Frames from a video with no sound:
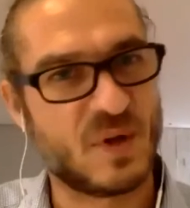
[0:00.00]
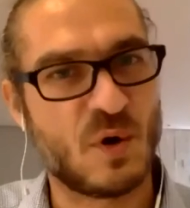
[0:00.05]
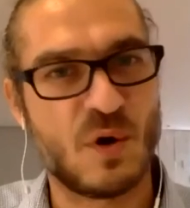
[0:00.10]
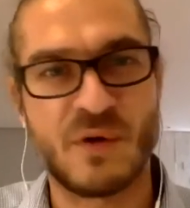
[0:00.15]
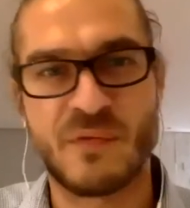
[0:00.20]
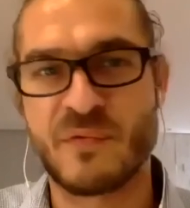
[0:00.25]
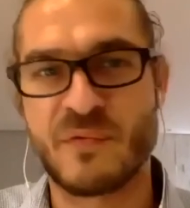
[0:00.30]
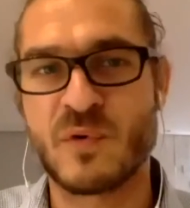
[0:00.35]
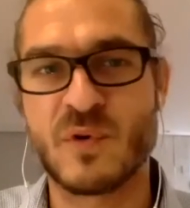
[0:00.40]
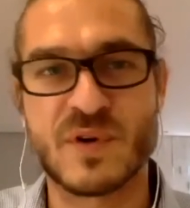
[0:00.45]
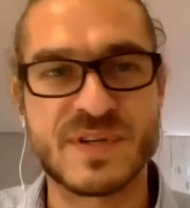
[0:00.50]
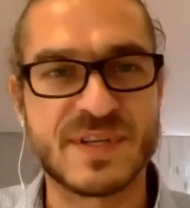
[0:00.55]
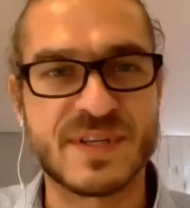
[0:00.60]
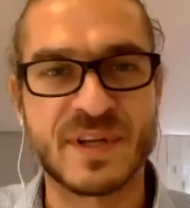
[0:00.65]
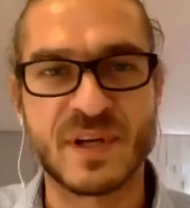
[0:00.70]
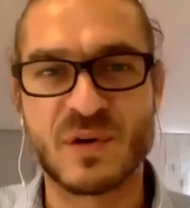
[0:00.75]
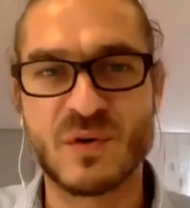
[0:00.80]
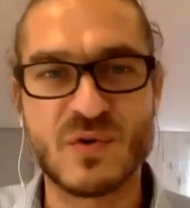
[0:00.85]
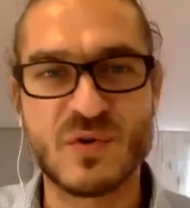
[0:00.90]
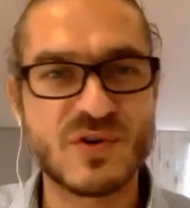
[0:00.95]
Of course,
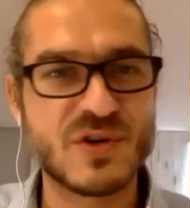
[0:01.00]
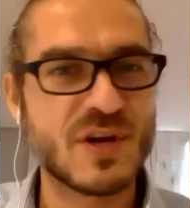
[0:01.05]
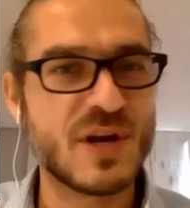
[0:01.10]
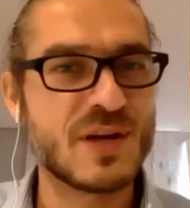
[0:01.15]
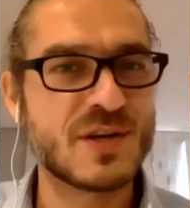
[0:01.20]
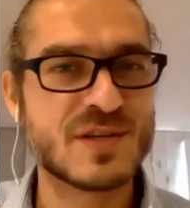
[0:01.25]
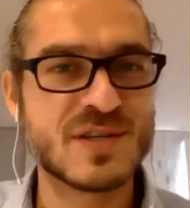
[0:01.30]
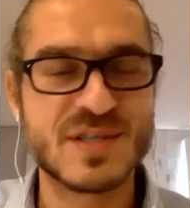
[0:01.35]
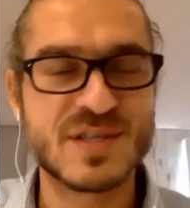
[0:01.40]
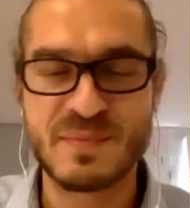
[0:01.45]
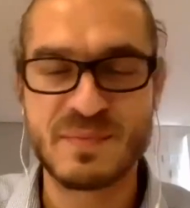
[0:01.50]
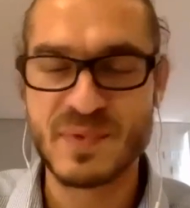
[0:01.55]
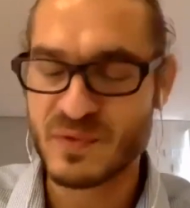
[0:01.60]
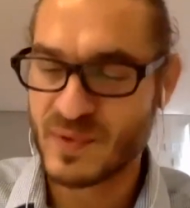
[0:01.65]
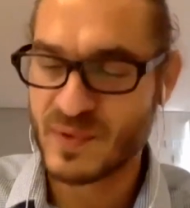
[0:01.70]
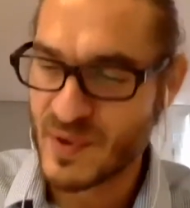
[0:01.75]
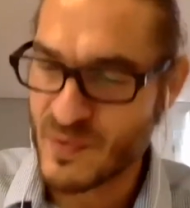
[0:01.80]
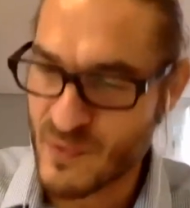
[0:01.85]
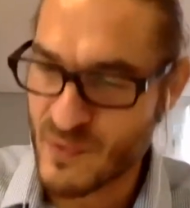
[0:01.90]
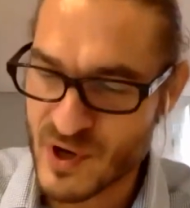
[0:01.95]
negotiations
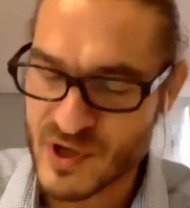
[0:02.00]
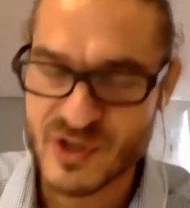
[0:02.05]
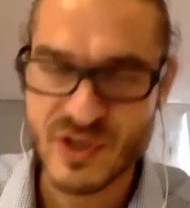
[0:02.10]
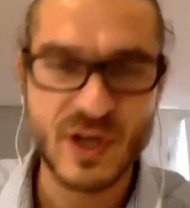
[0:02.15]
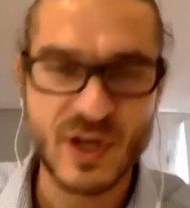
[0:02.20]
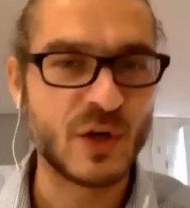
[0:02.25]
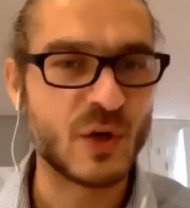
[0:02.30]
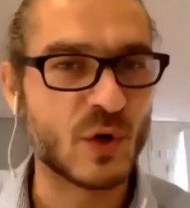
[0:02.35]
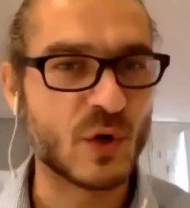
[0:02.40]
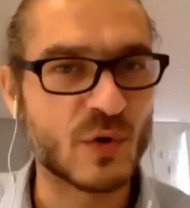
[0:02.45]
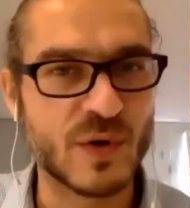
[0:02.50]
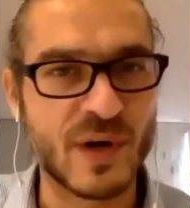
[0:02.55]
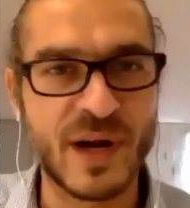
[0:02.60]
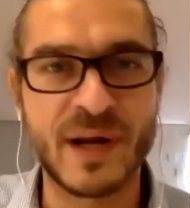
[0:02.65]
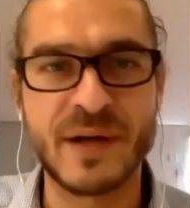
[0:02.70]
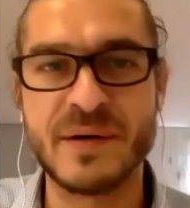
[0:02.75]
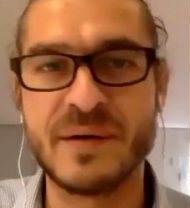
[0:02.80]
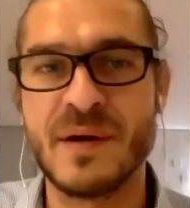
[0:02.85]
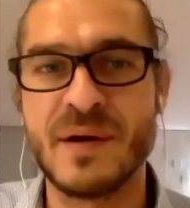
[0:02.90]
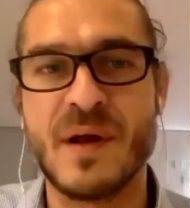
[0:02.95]
between Russia and
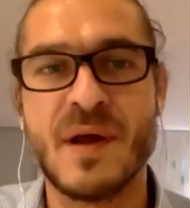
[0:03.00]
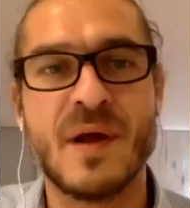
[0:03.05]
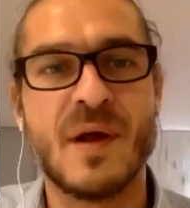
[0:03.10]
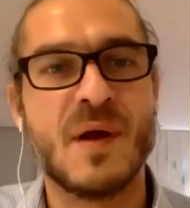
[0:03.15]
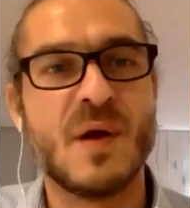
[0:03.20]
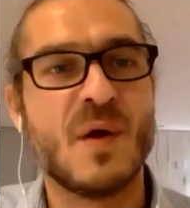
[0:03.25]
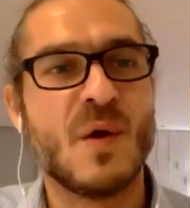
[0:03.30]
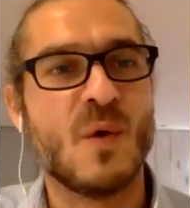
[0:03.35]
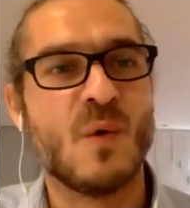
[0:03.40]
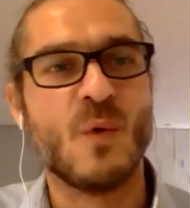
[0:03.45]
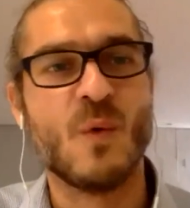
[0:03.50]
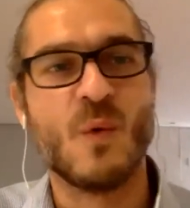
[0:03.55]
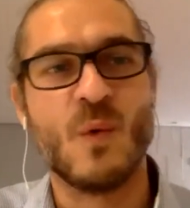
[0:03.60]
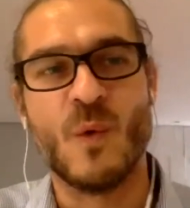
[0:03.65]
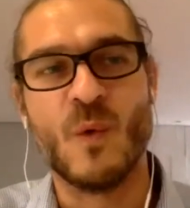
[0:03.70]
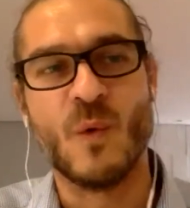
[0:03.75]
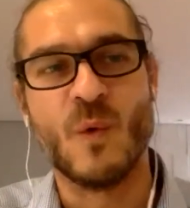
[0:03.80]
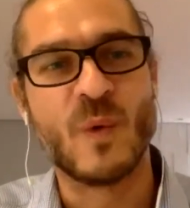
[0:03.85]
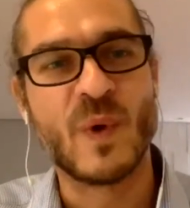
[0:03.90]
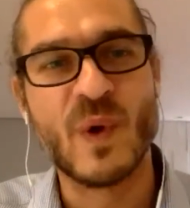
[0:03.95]
Ukraine
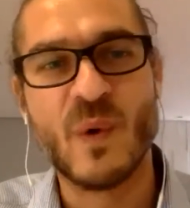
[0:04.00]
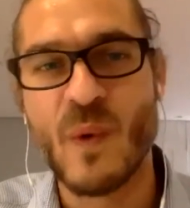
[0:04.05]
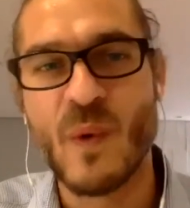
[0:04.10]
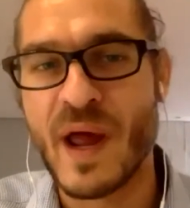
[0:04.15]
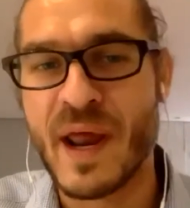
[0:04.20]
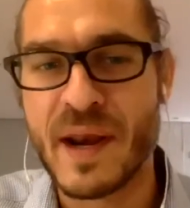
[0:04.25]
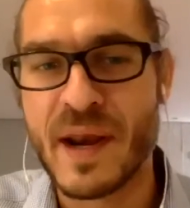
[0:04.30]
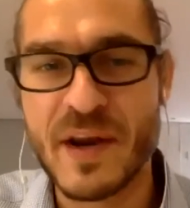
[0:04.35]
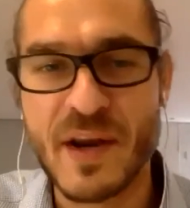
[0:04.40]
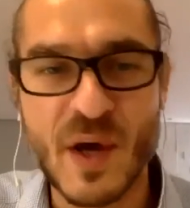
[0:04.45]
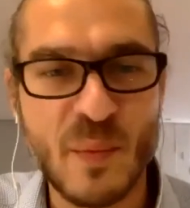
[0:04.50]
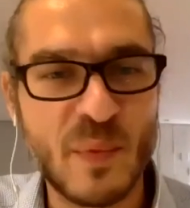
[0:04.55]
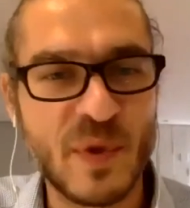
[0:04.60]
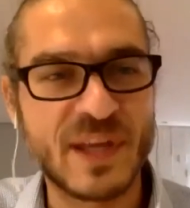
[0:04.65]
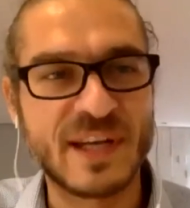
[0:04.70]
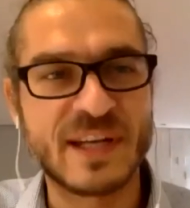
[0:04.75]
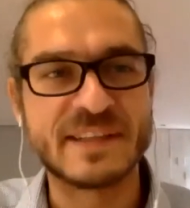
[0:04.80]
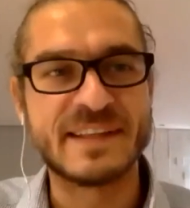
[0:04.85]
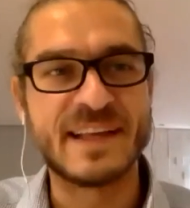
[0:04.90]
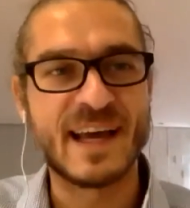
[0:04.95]
will end up
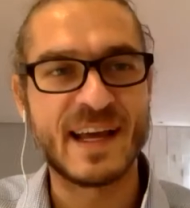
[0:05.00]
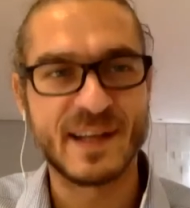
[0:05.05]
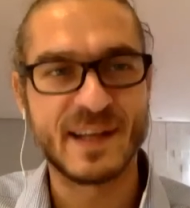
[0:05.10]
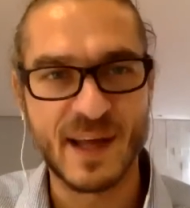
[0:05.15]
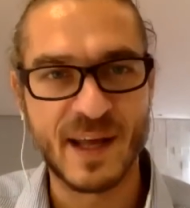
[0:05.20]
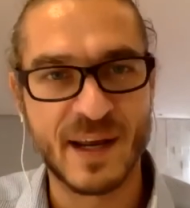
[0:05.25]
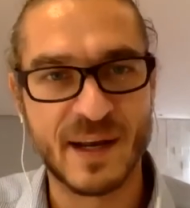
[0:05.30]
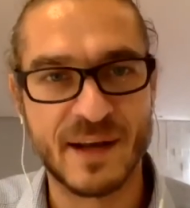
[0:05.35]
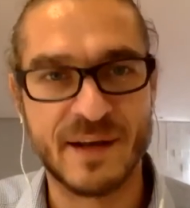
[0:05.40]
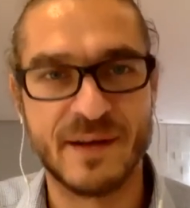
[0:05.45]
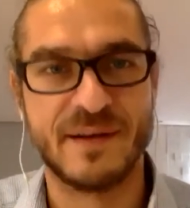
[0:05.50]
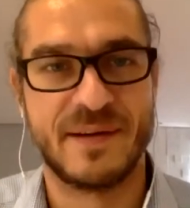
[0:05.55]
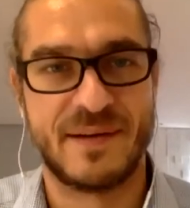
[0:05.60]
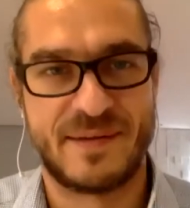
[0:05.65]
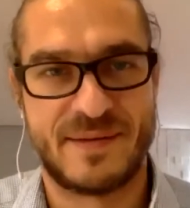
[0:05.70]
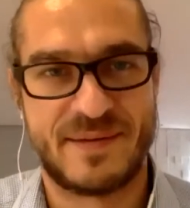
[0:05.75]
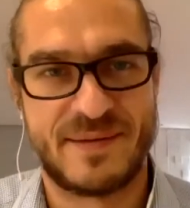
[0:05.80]
in a dead end.